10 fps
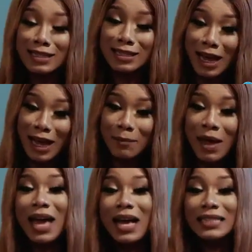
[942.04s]
It's
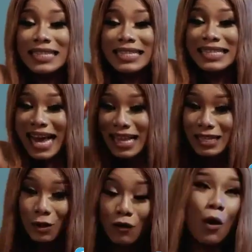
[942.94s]
time to
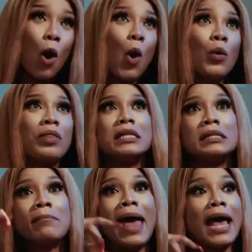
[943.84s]
dance off all
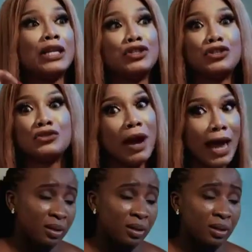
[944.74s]
this man's
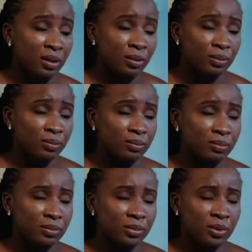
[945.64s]
stress. Oh,
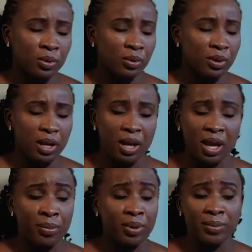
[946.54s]
no.
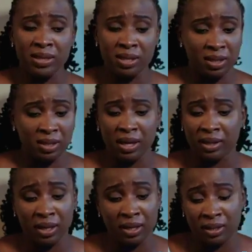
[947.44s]
I'm a mother.